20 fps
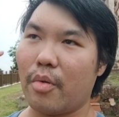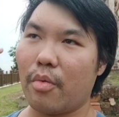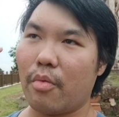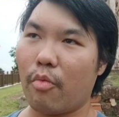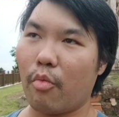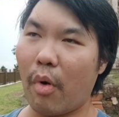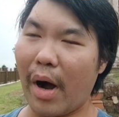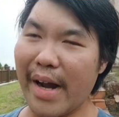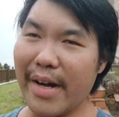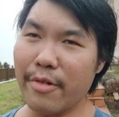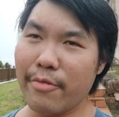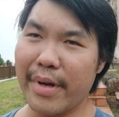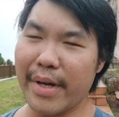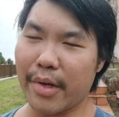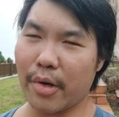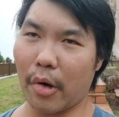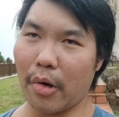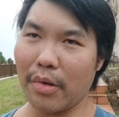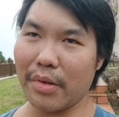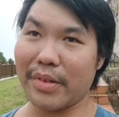why do we
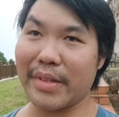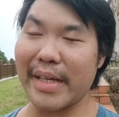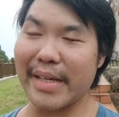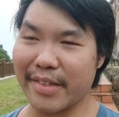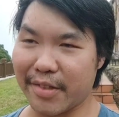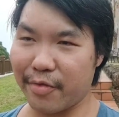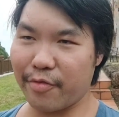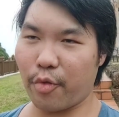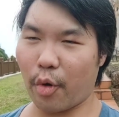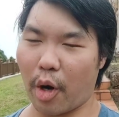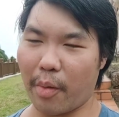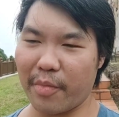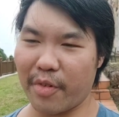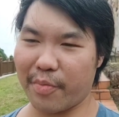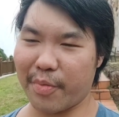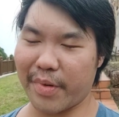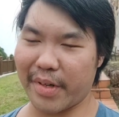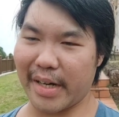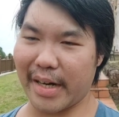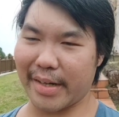call this form
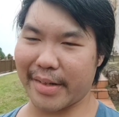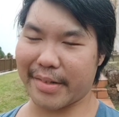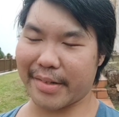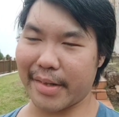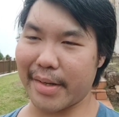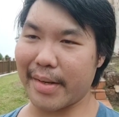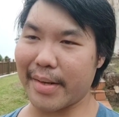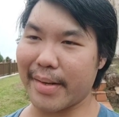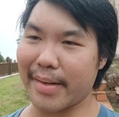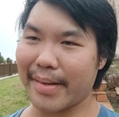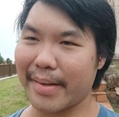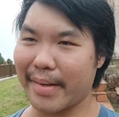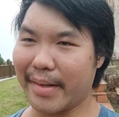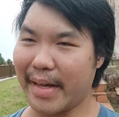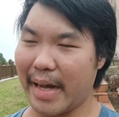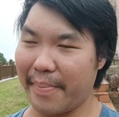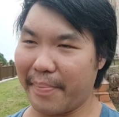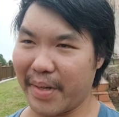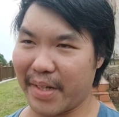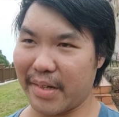of production
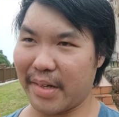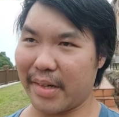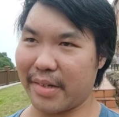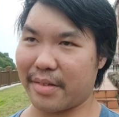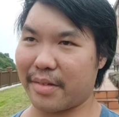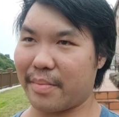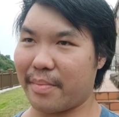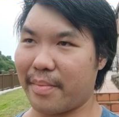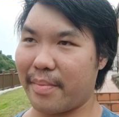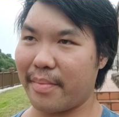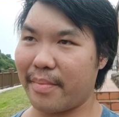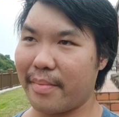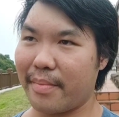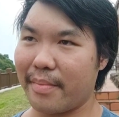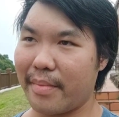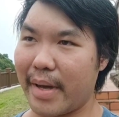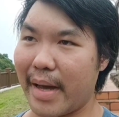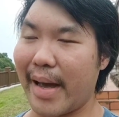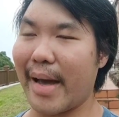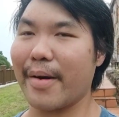capitalism?
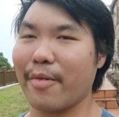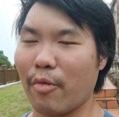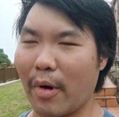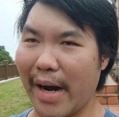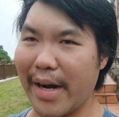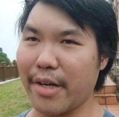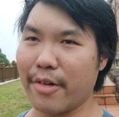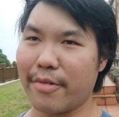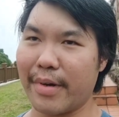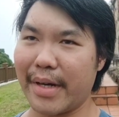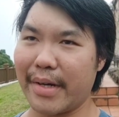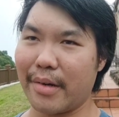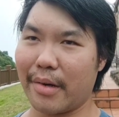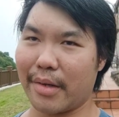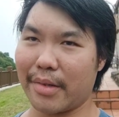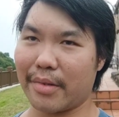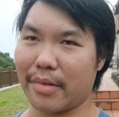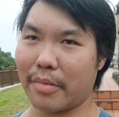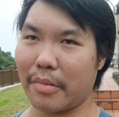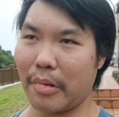And why do we
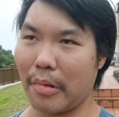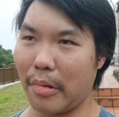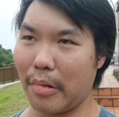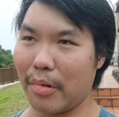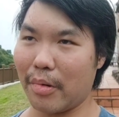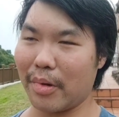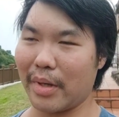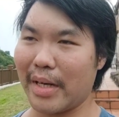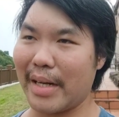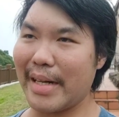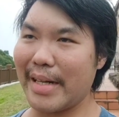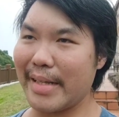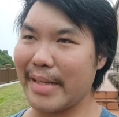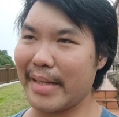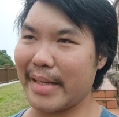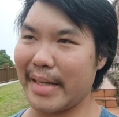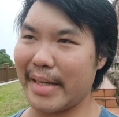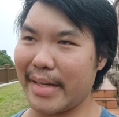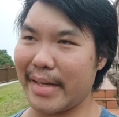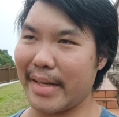not call
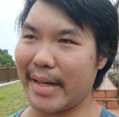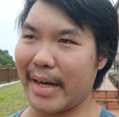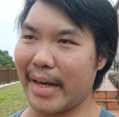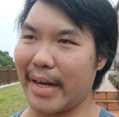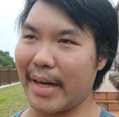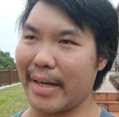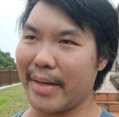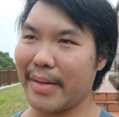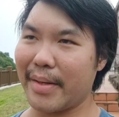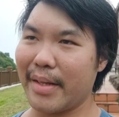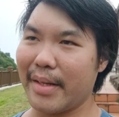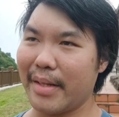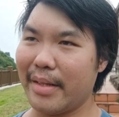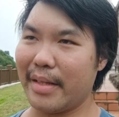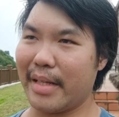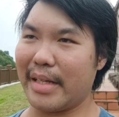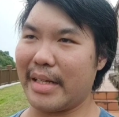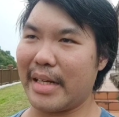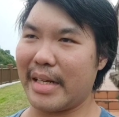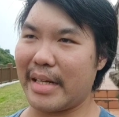
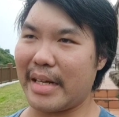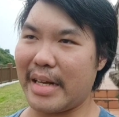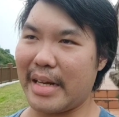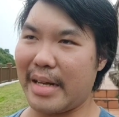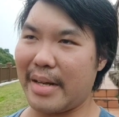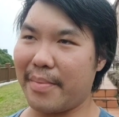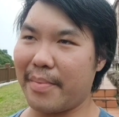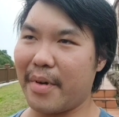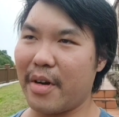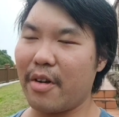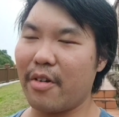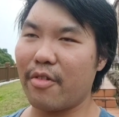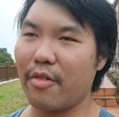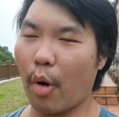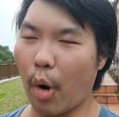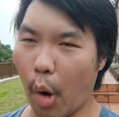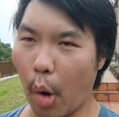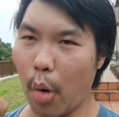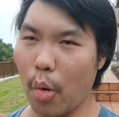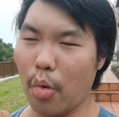the
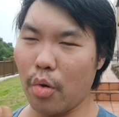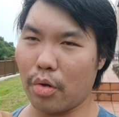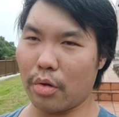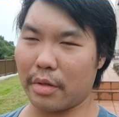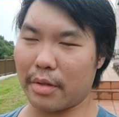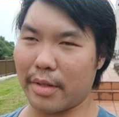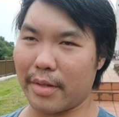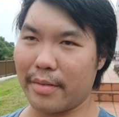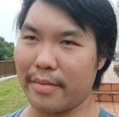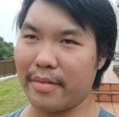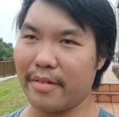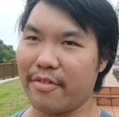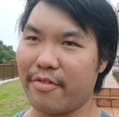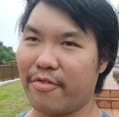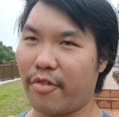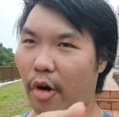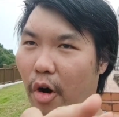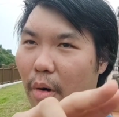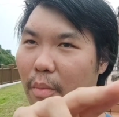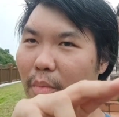old
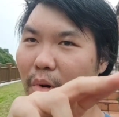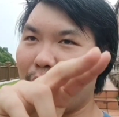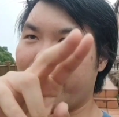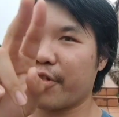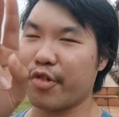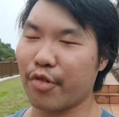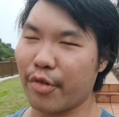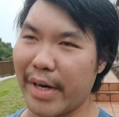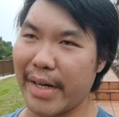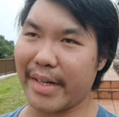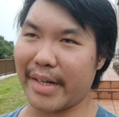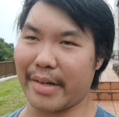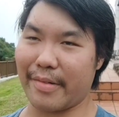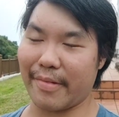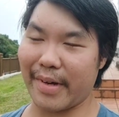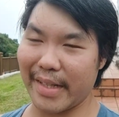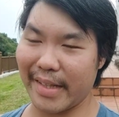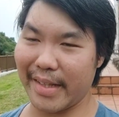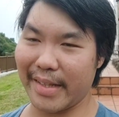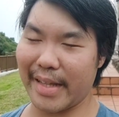form of trading,
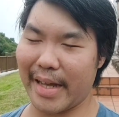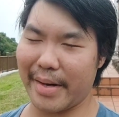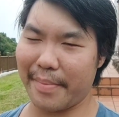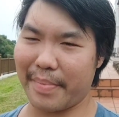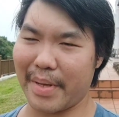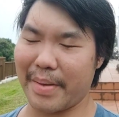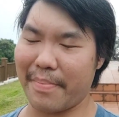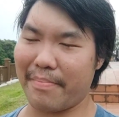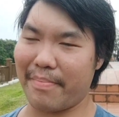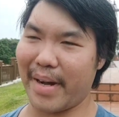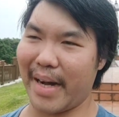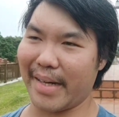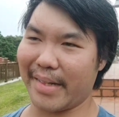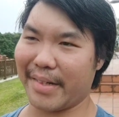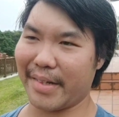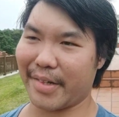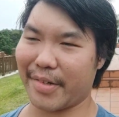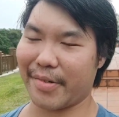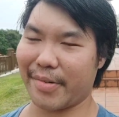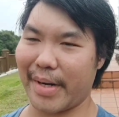whether that be
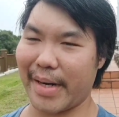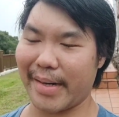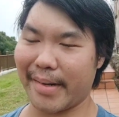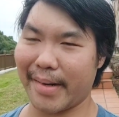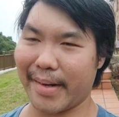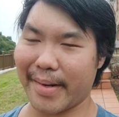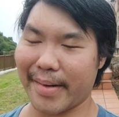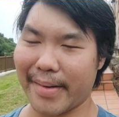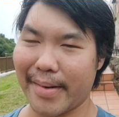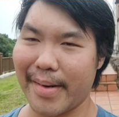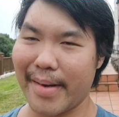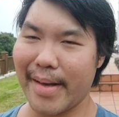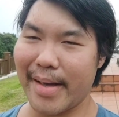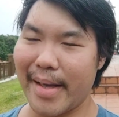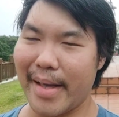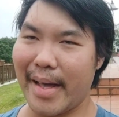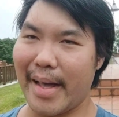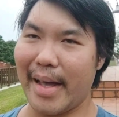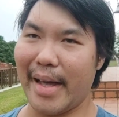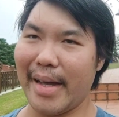barter trading
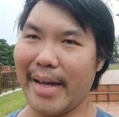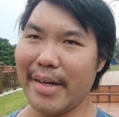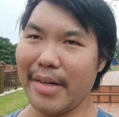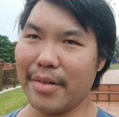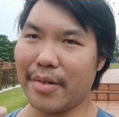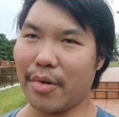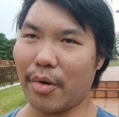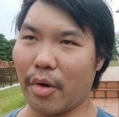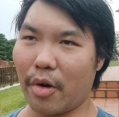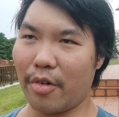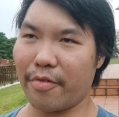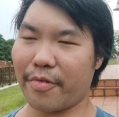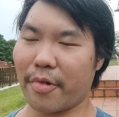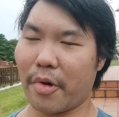and, of